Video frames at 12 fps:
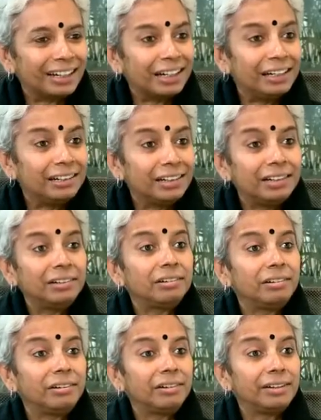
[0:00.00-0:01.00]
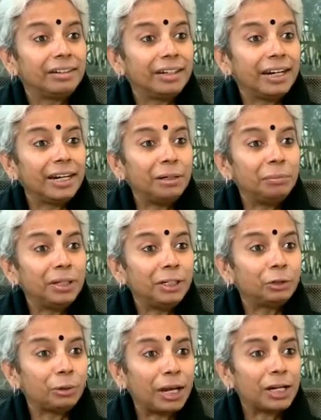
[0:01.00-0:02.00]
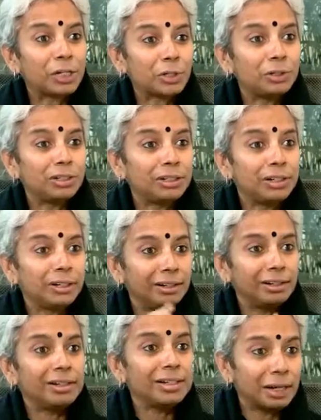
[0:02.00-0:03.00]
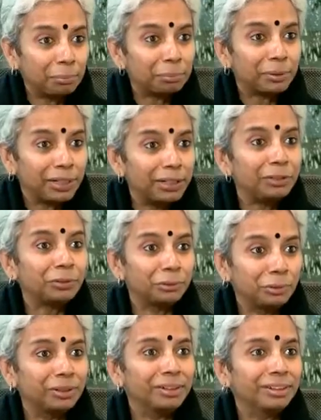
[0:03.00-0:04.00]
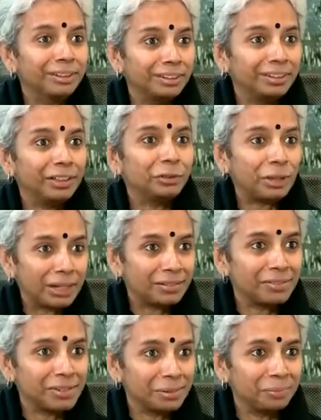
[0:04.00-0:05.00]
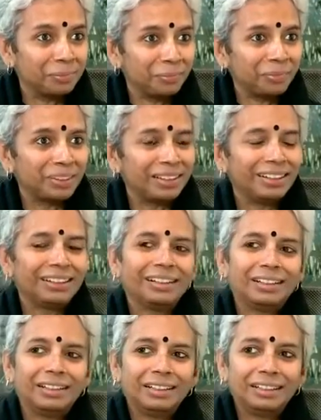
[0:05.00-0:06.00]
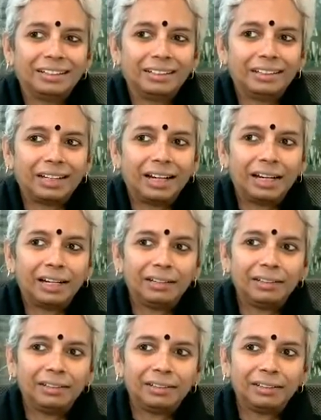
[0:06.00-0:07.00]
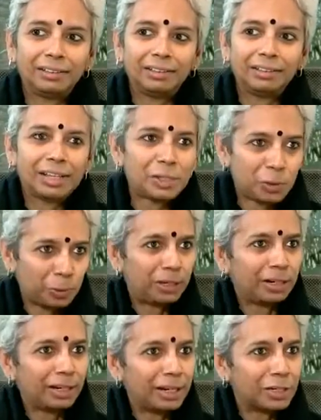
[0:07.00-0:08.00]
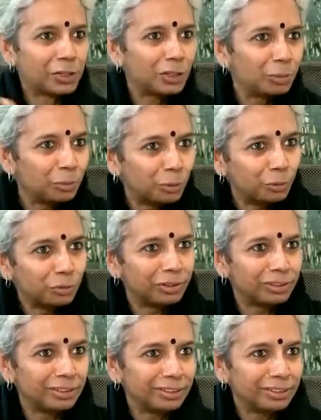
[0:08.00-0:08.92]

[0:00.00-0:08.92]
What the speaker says: It didn't train me to actually jump into activism. And that's when I actually moved